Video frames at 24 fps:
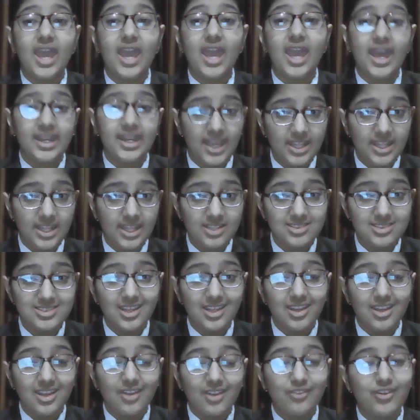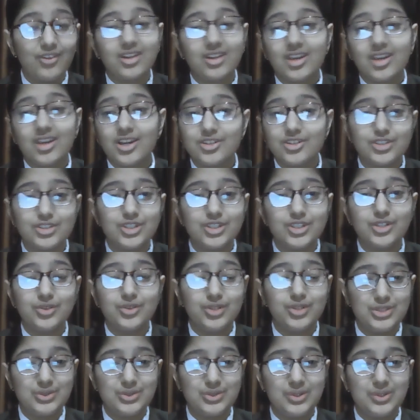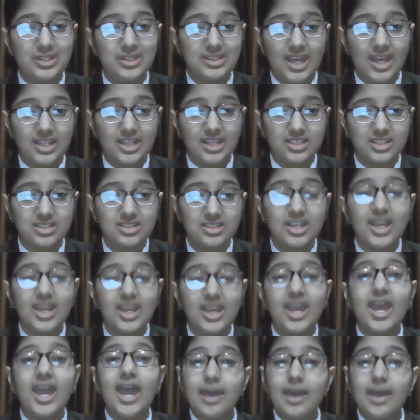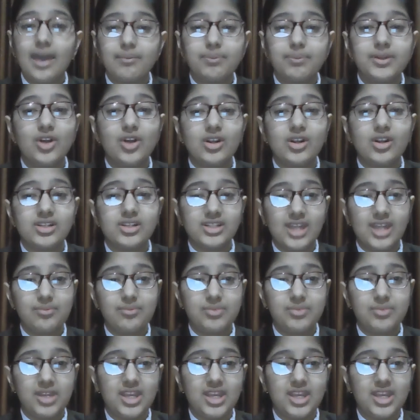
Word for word: And hence, We'll continue in doing that. Happy Notre Dame